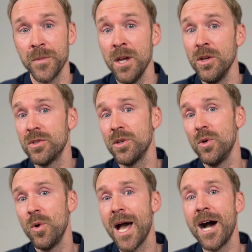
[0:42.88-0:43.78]

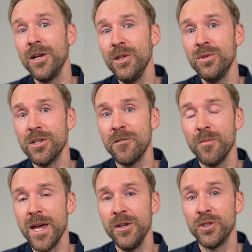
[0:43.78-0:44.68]
So how do you
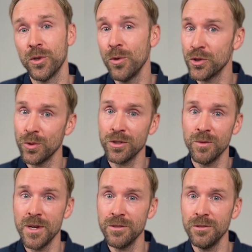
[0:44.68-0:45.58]
self-manage your own
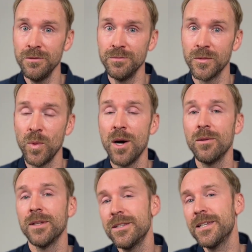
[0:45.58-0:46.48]
short-term rental? Well,
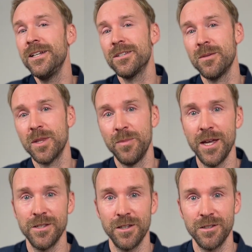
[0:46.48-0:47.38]
let's get into some of the
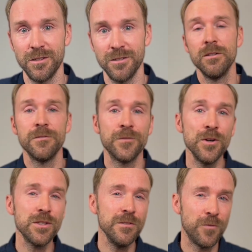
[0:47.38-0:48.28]
basics.
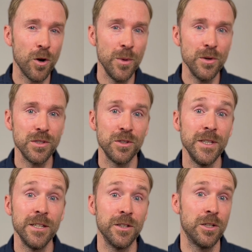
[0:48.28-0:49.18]
First and foremost, you
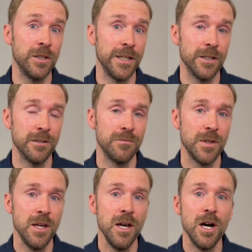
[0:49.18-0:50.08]
need a good cleaner.
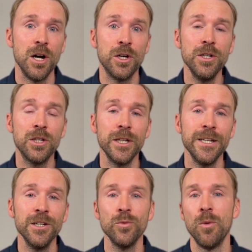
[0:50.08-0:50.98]
A good
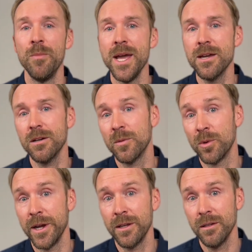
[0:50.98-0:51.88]
cleaner will make or
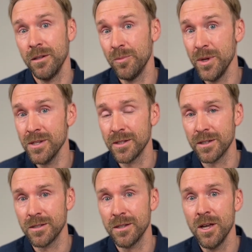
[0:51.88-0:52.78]
break your
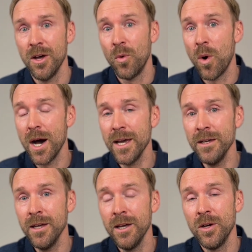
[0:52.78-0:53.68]
business.
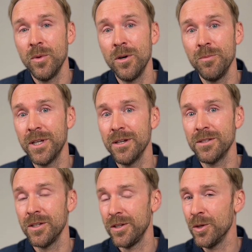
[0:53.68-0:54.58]
Why? Well,
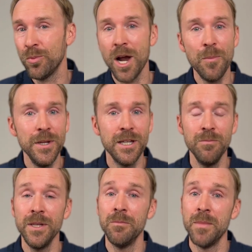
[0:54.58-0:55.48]
because your property
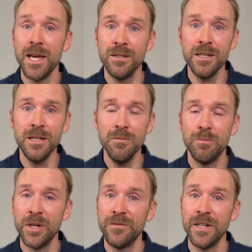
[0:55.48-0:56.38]
can be amazing,
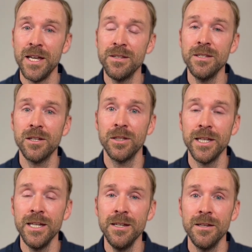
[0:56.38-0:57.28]
but if it isn't
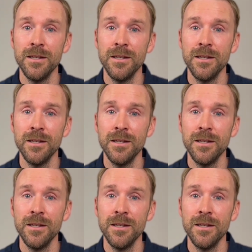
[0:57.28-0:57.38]
clean,